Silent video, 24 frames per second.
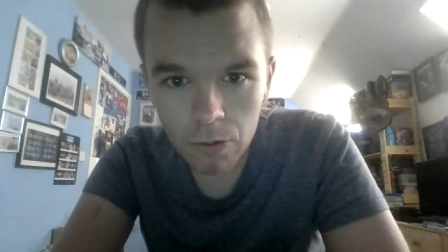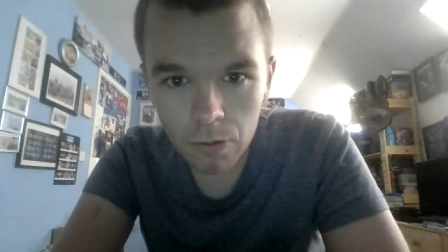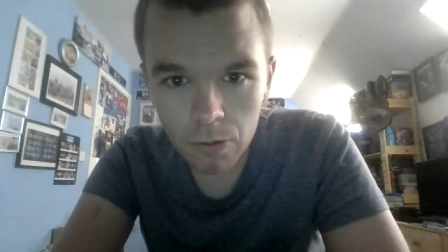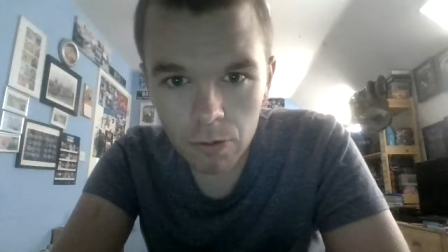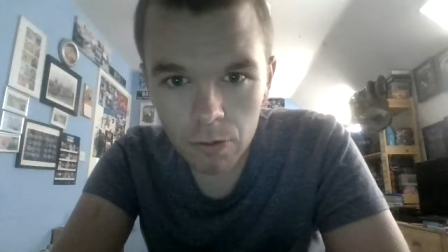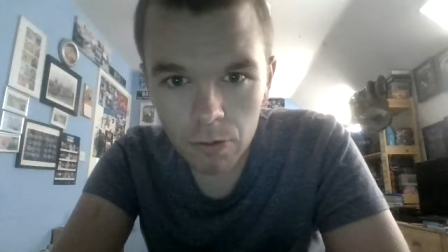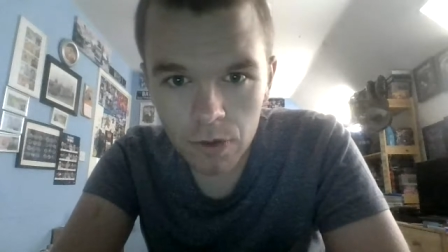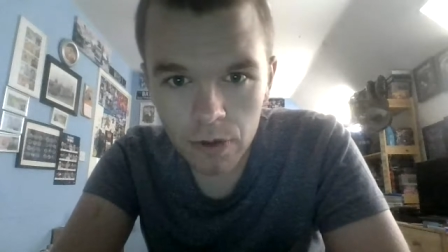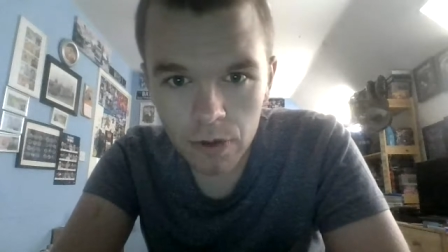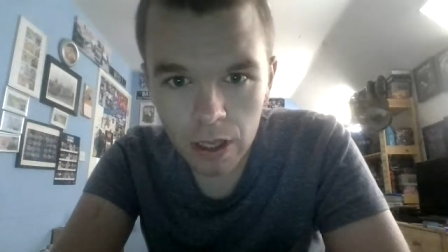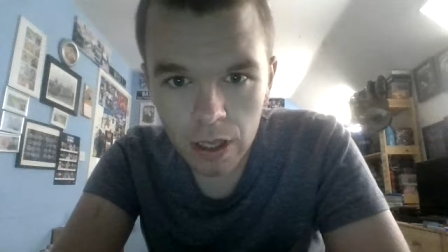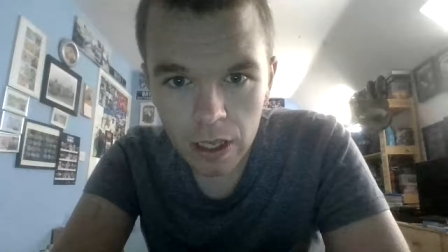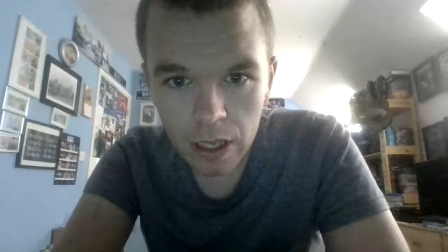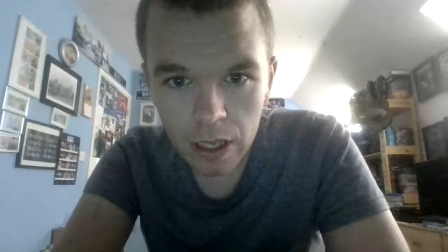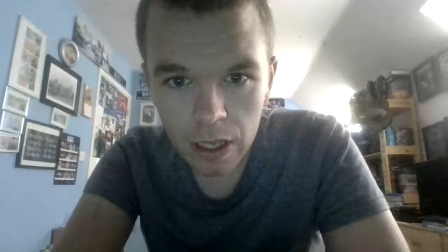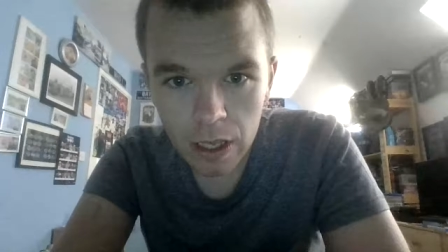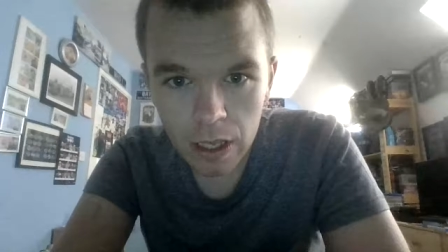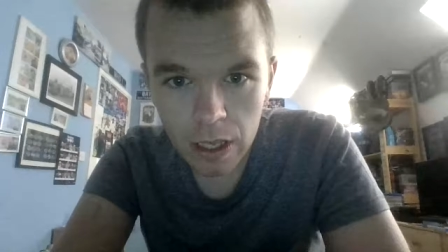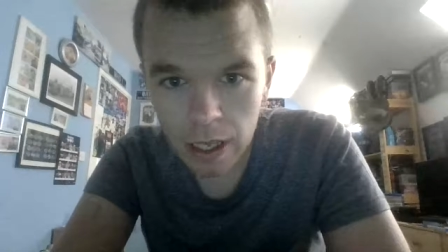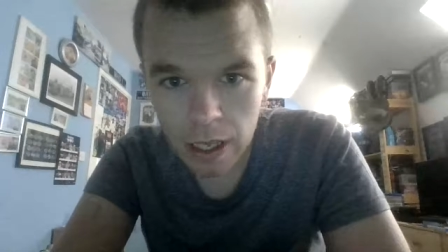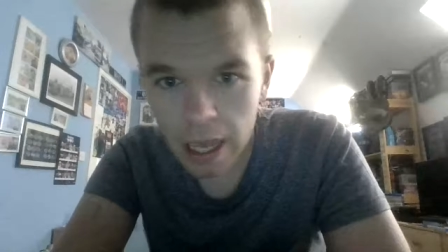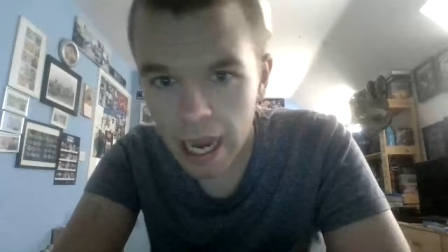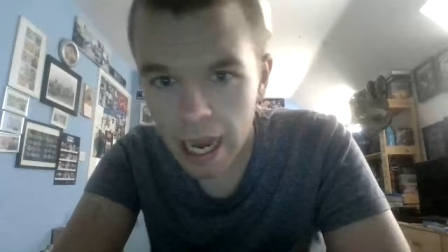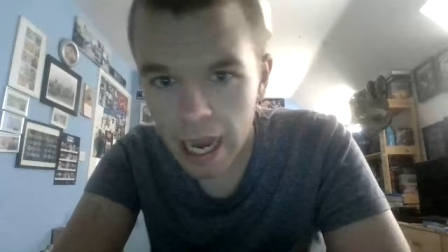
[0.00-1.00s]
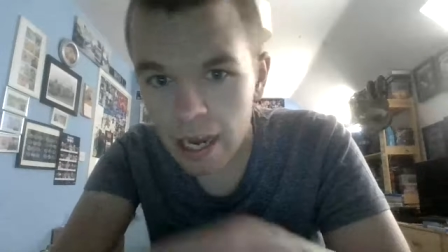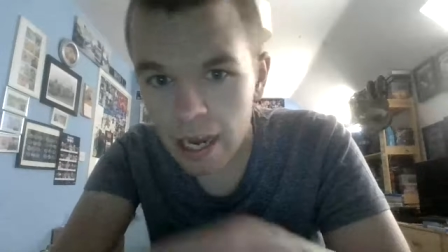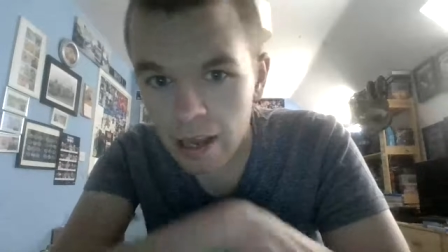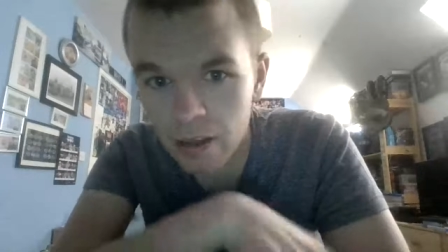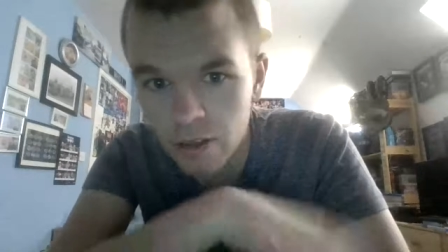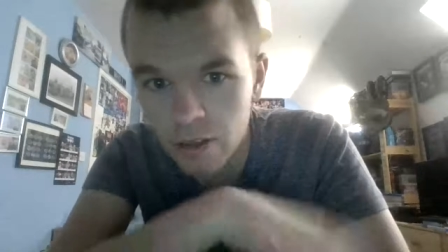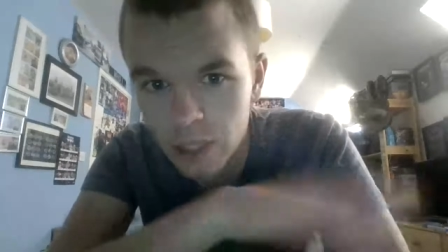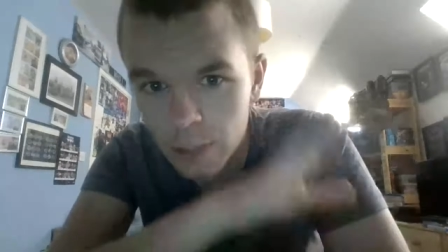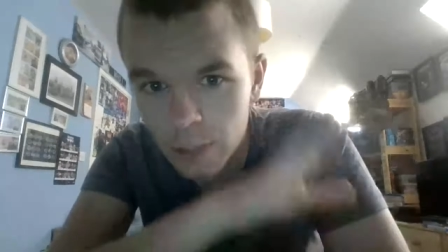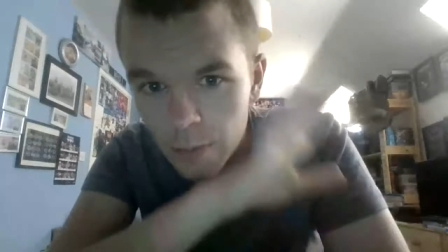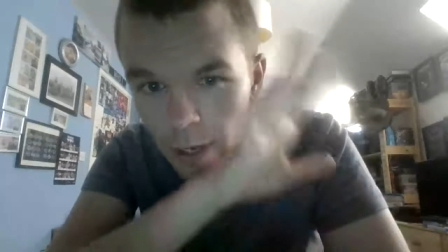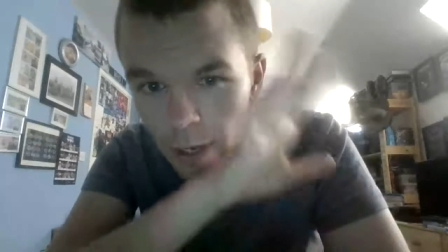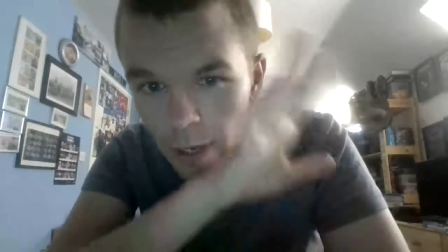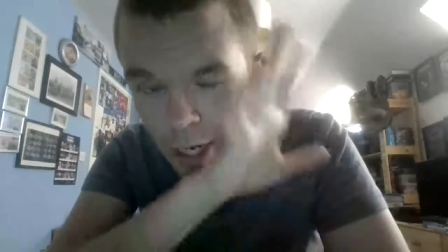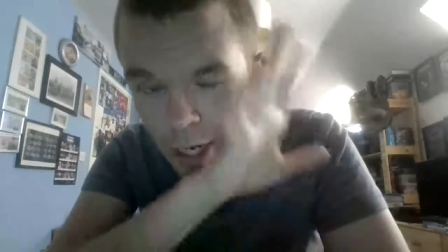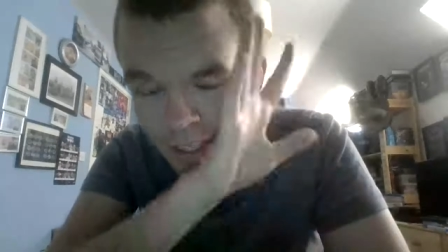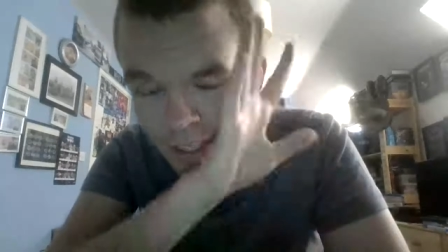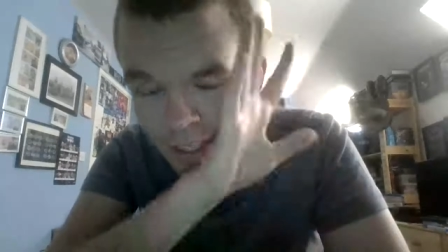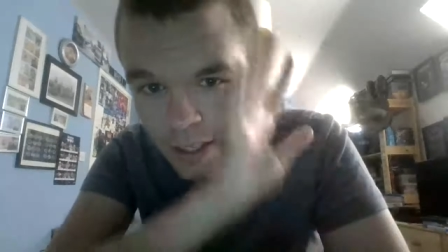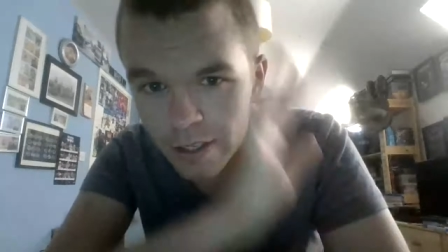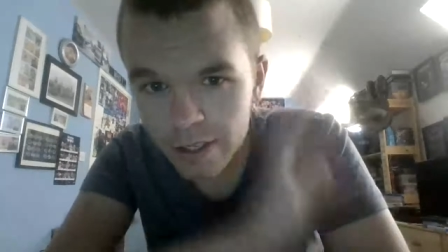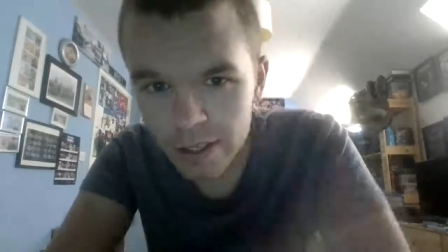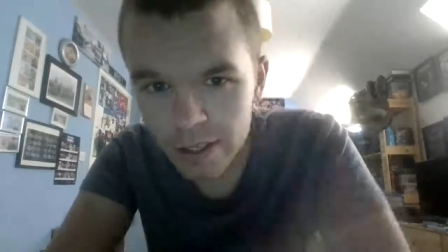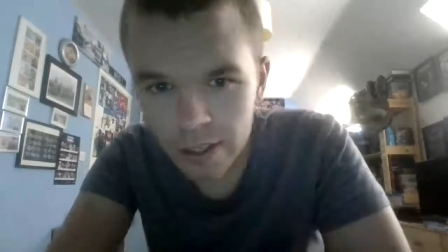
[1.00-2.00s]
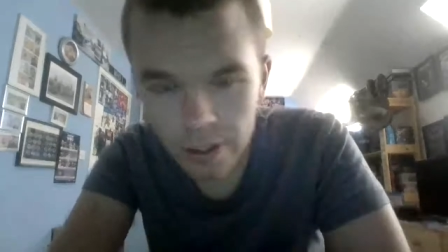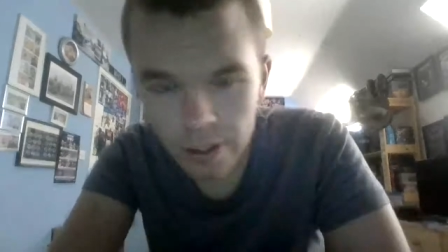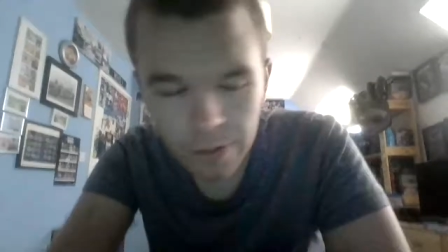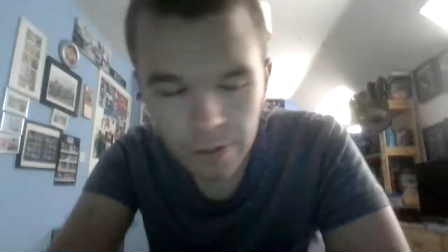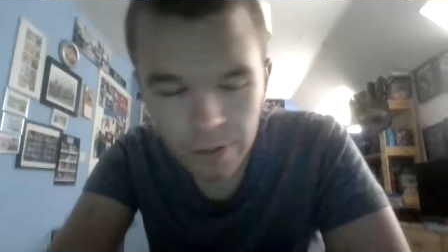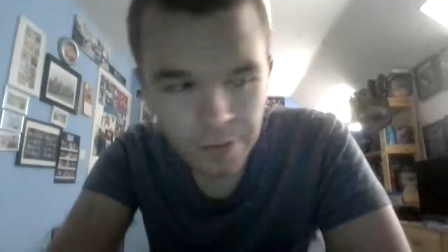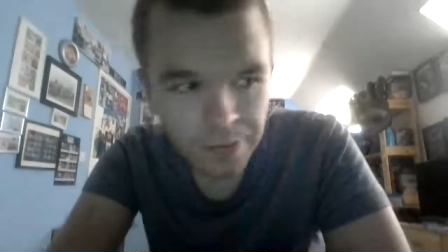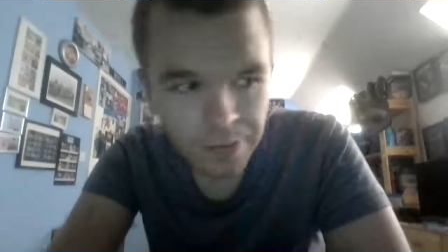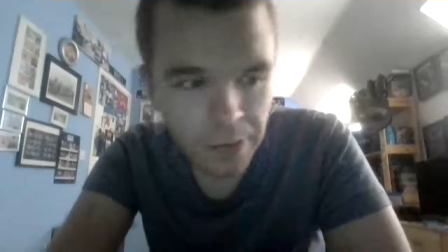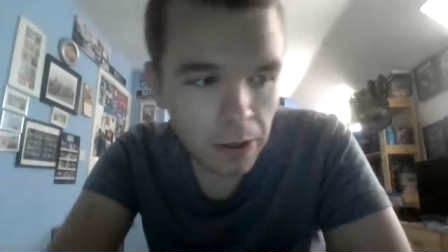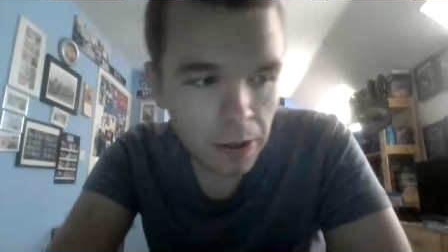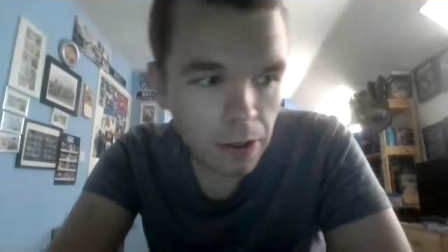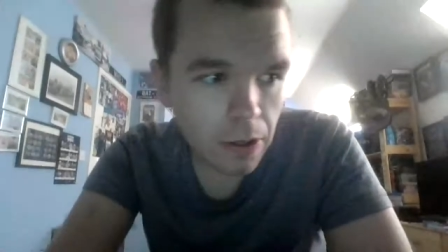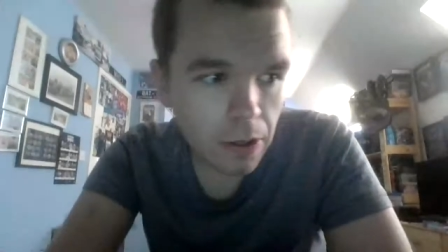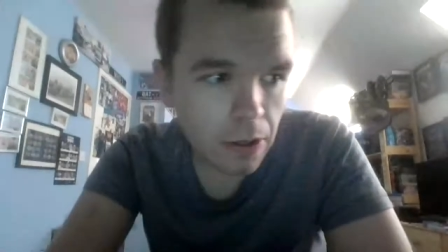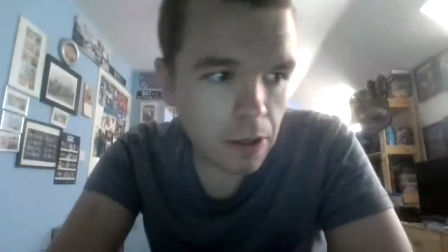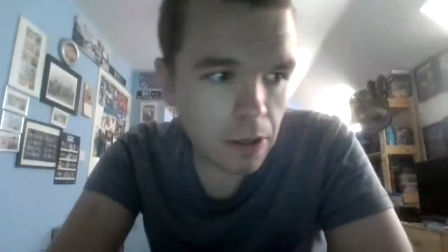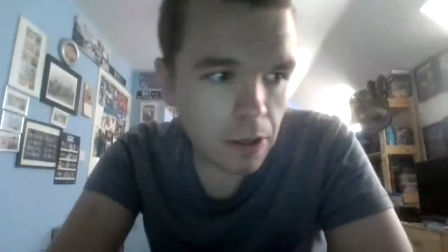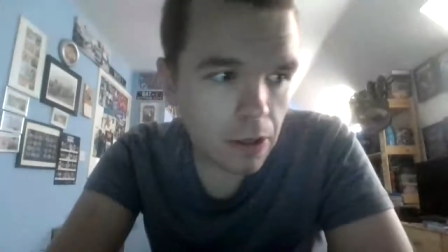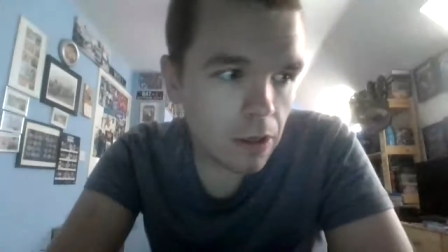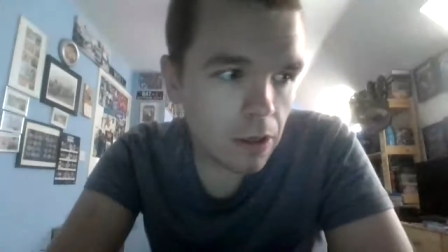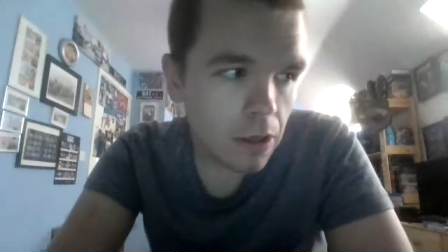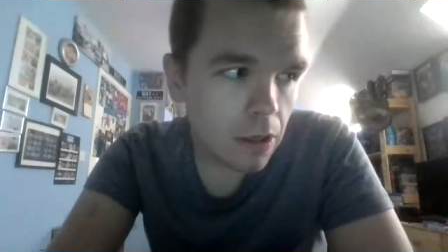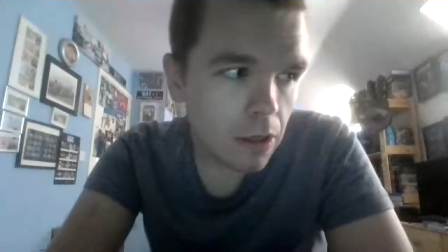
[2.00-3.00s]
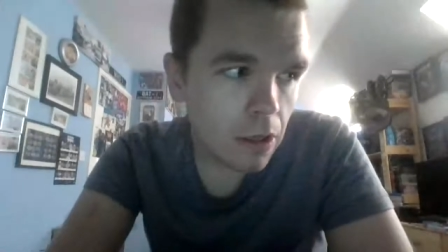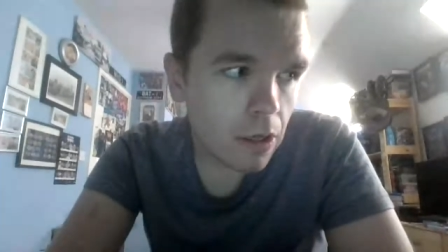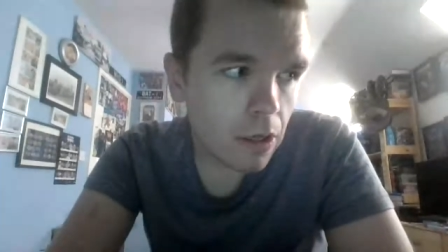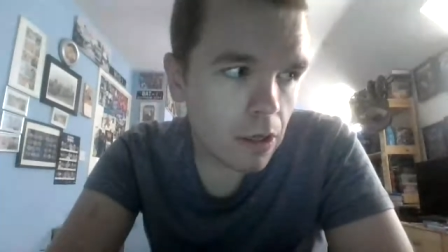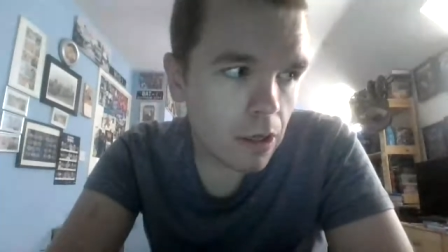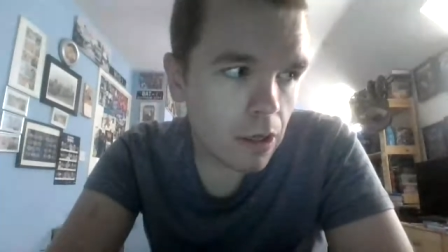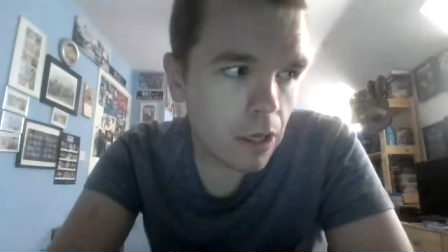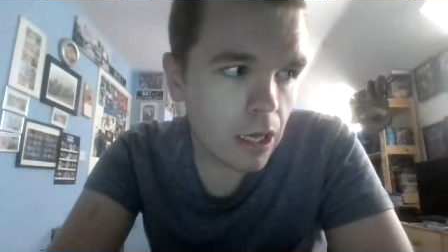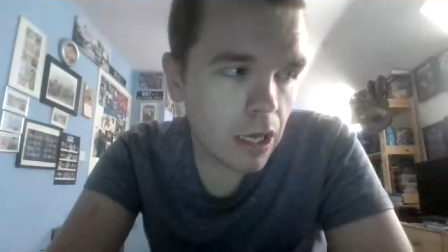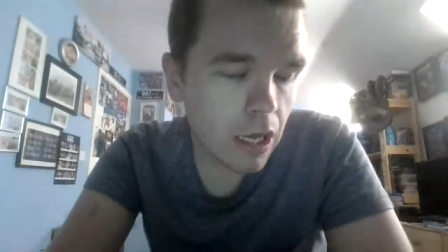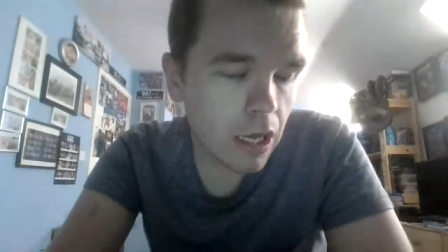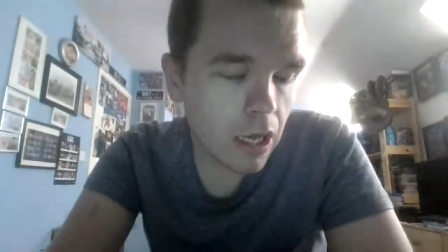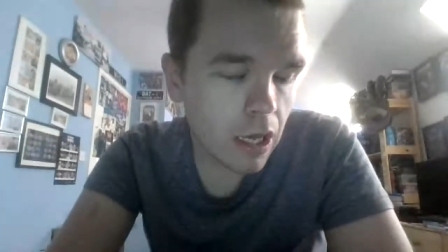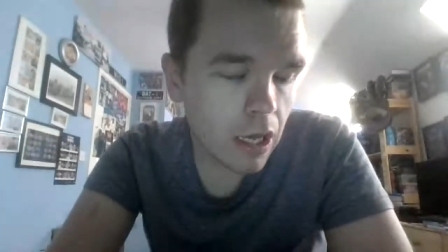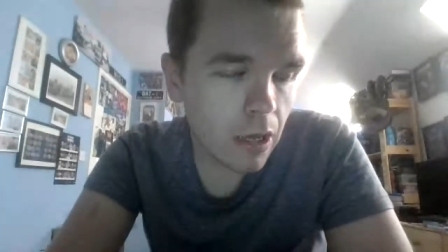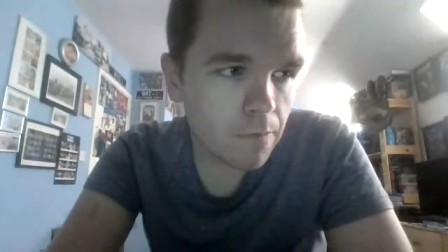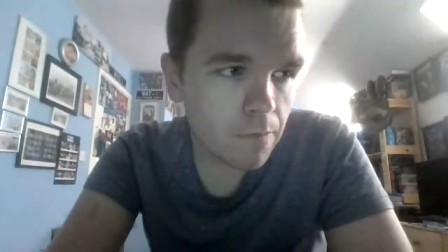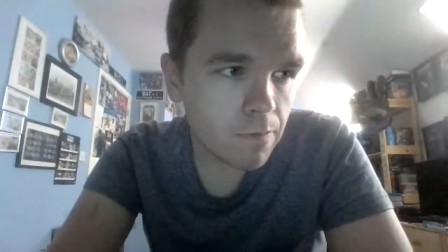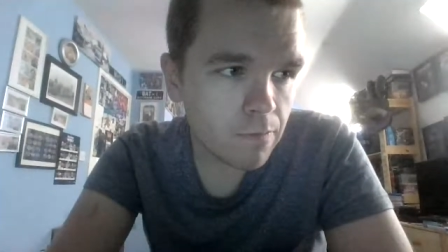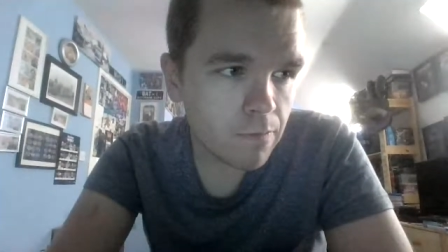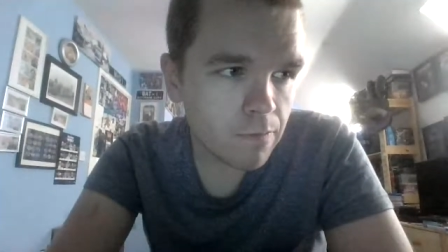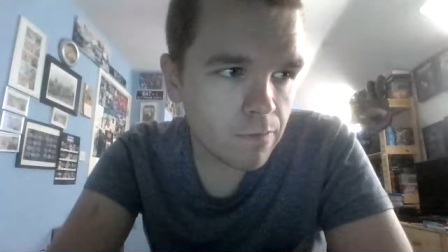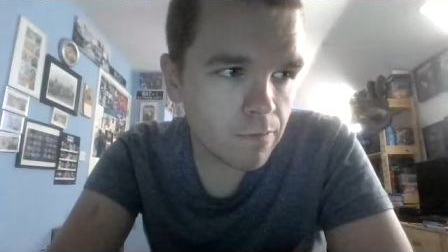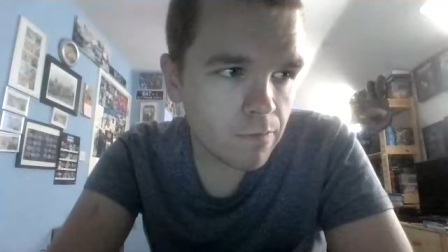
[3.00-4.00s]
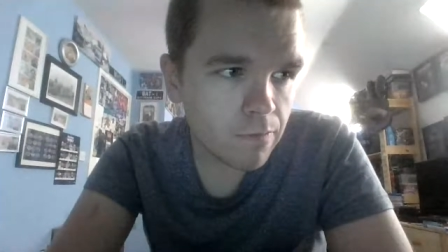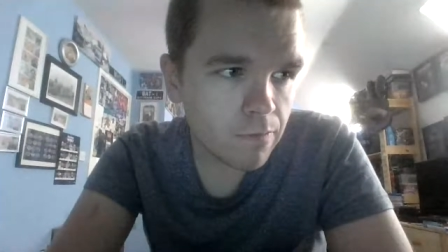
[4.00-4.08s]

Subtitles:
with the alien spices. And